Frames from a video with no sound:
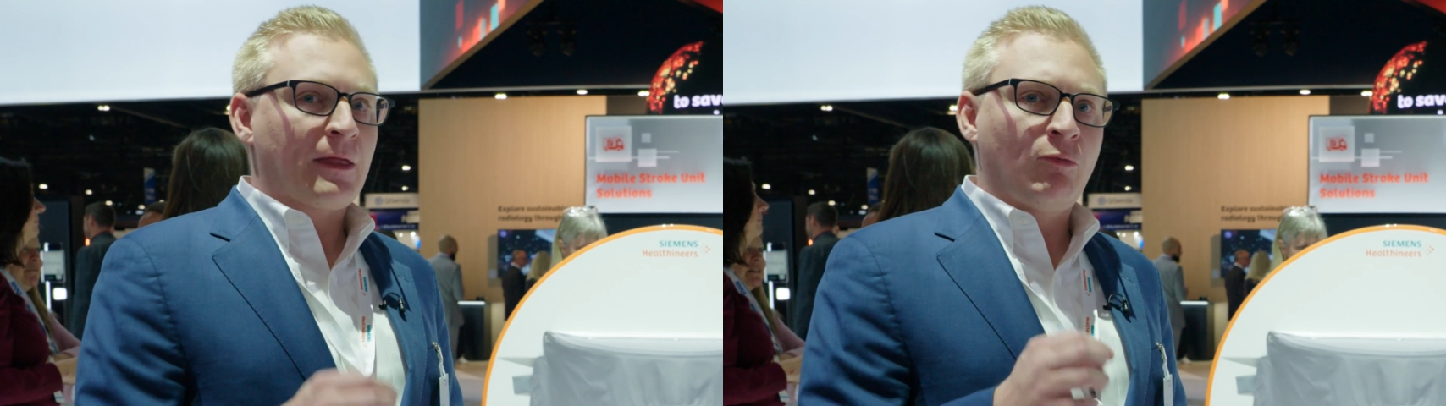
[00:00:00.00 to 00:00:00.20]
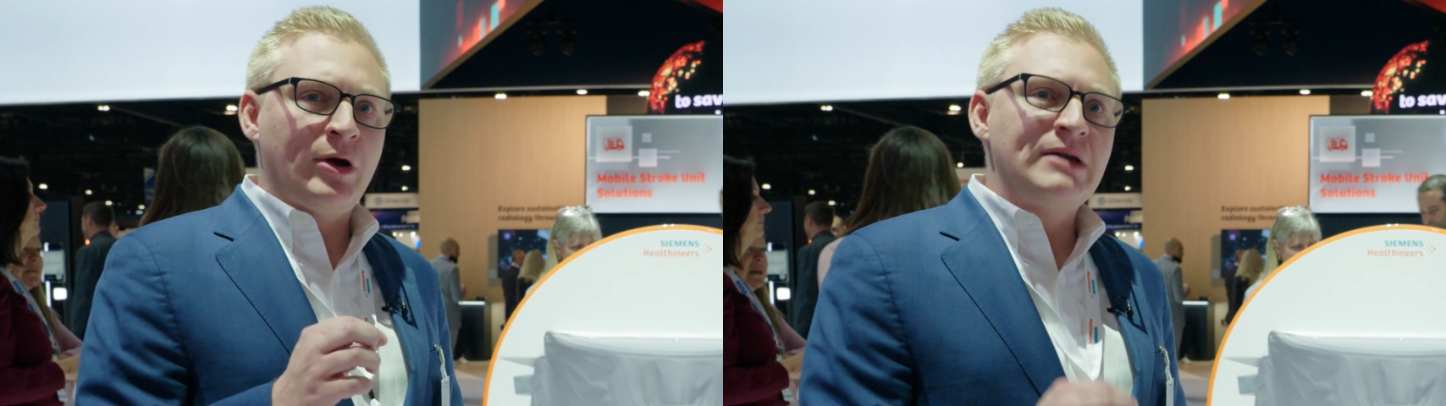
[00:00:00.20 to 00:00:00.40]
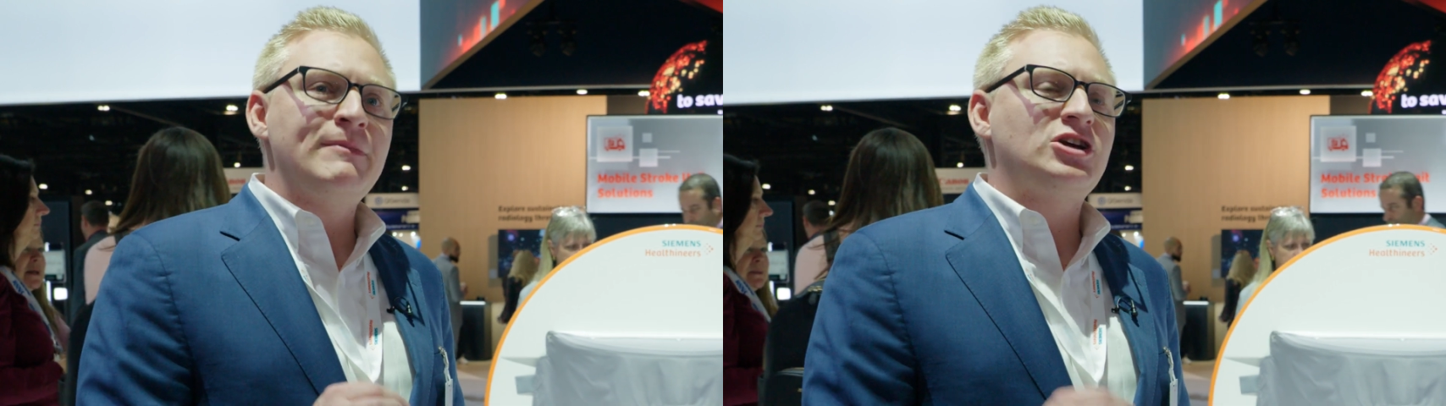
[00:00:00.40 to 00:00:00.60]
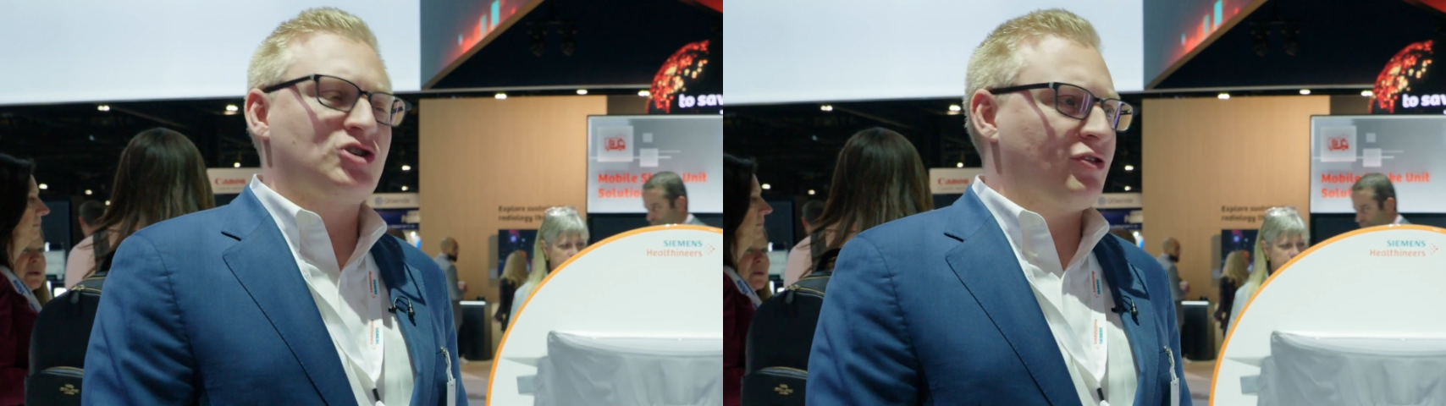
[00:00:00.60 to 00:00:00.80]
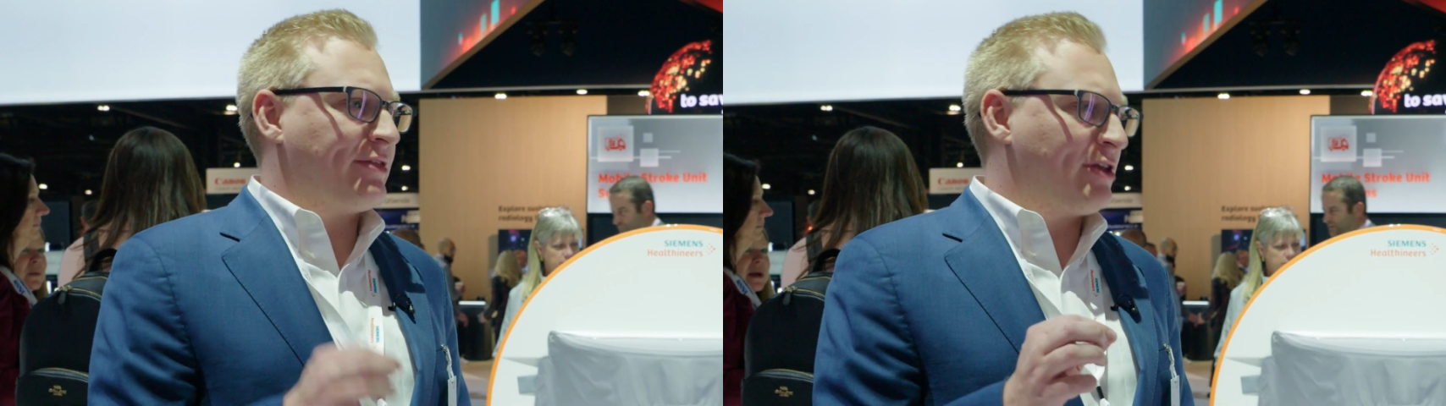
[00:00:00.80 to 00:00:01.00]
we can make
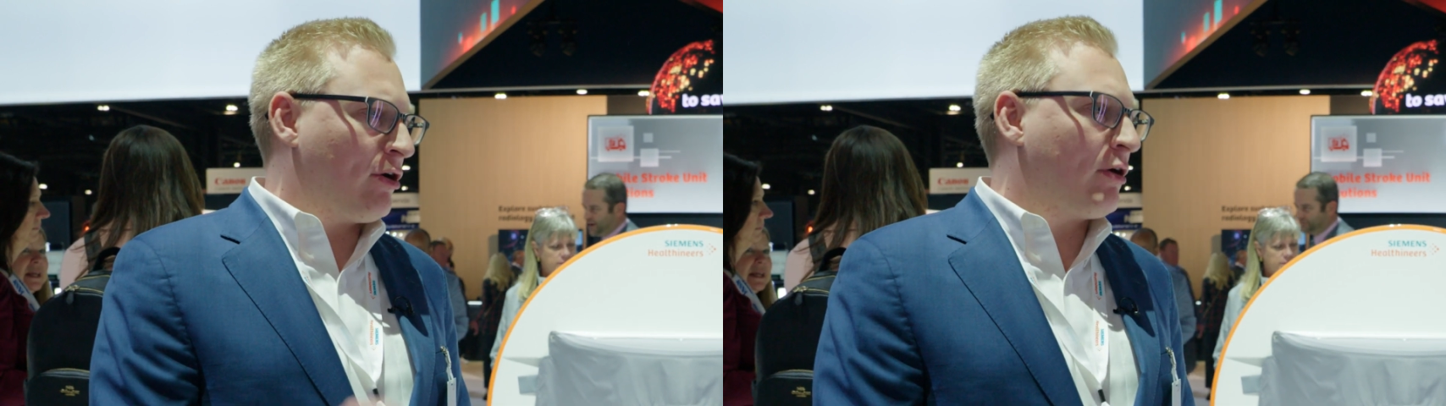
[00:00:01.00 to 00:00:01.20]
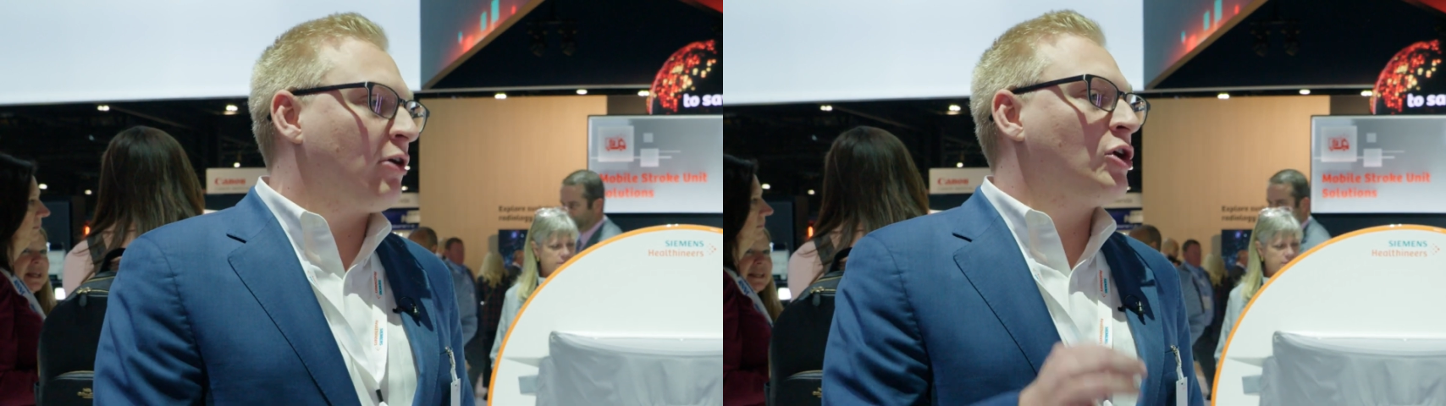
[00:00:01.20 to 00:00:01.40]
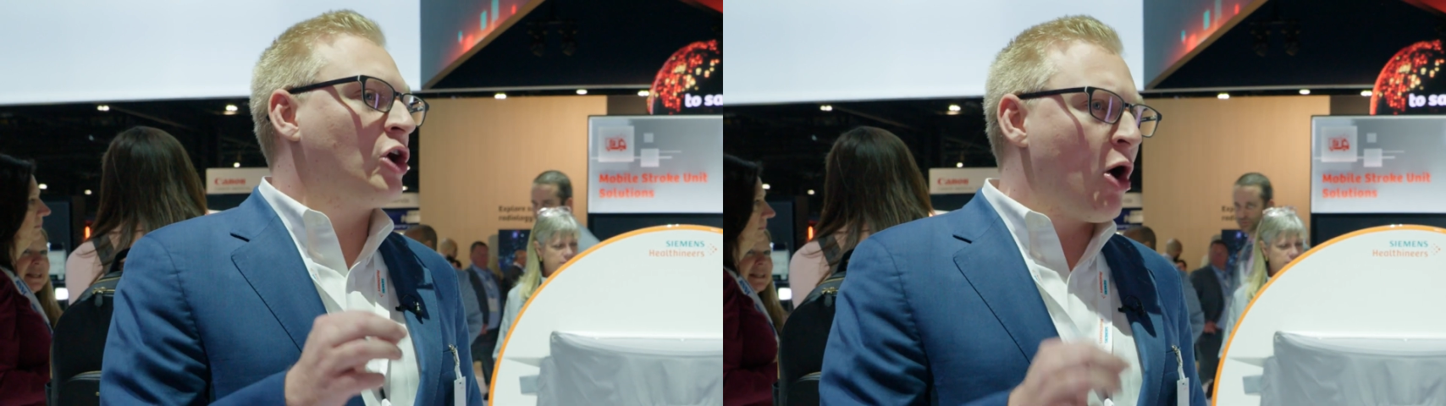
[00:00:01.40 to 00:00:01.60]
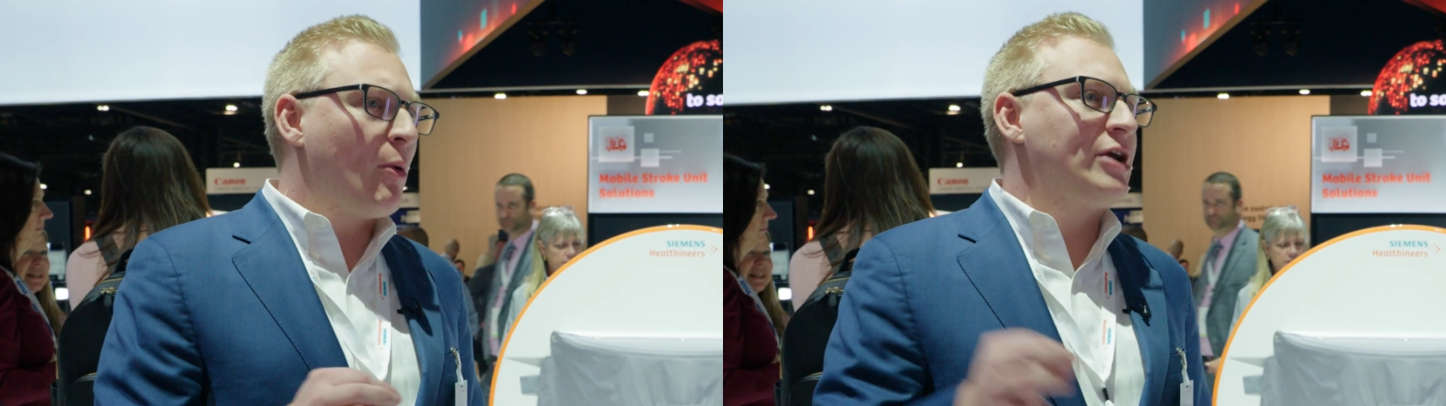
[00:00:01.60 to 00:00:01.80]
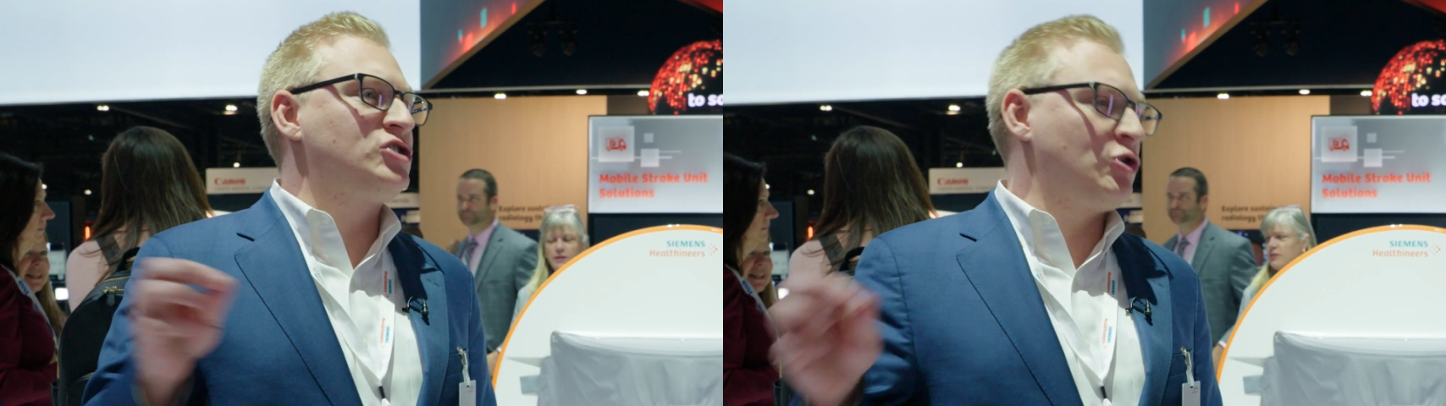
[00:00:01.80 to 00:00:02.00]
sure that they're
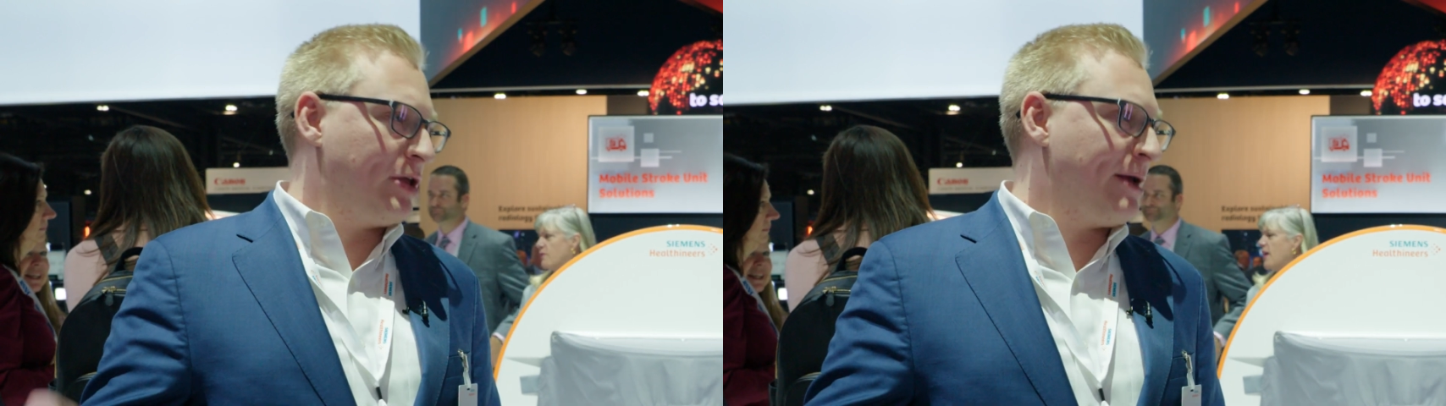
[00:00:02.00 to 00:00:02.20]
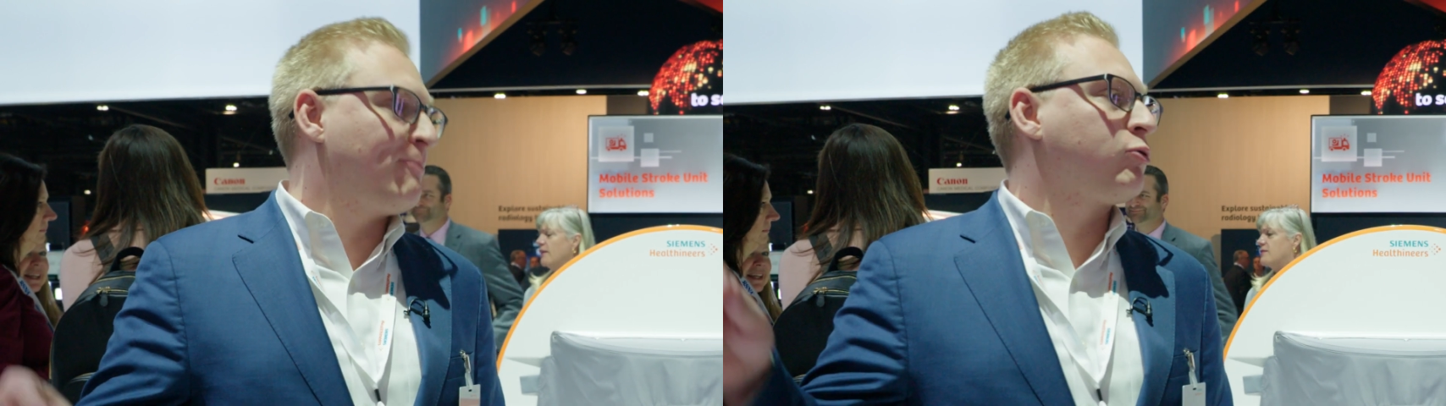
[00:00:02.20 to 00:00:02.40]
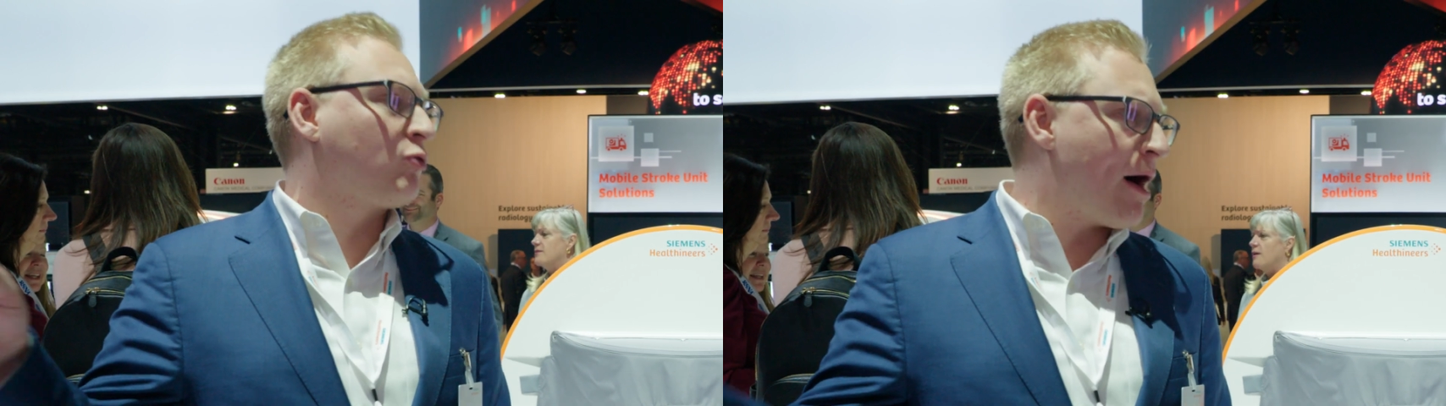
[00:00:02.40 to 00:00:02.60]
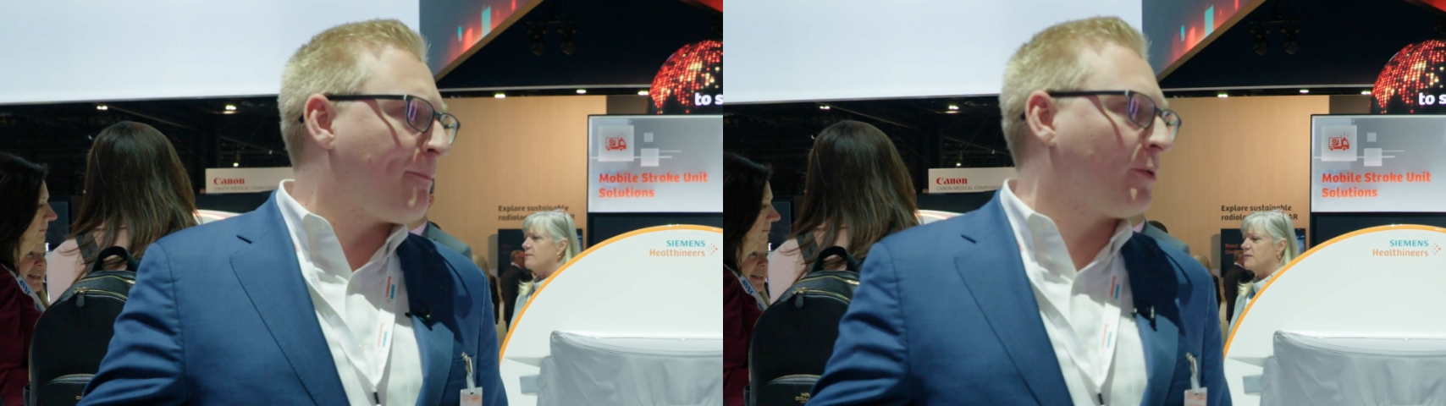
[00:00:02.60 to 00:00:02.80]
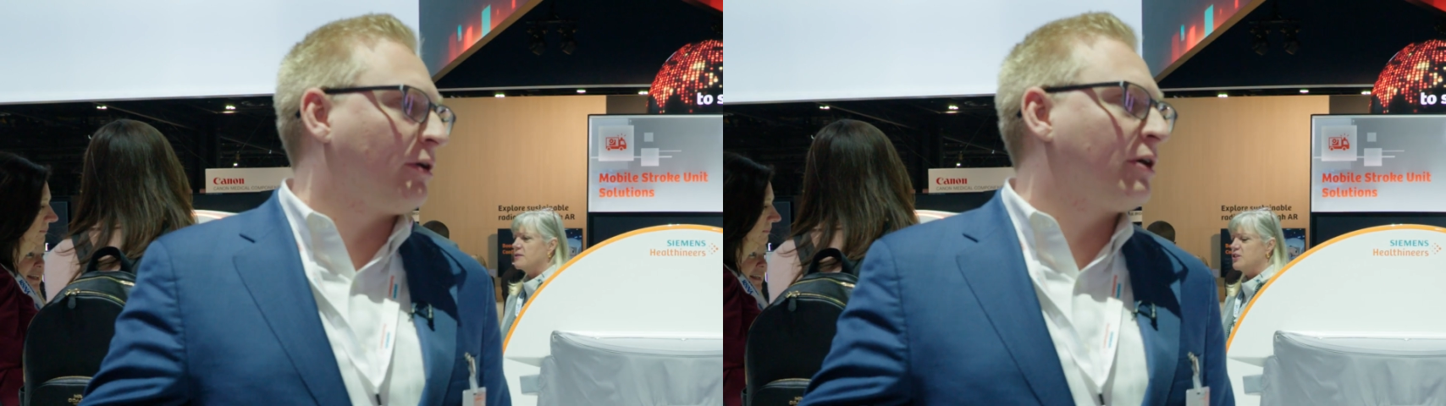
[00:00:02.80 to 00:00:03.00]
going to the proper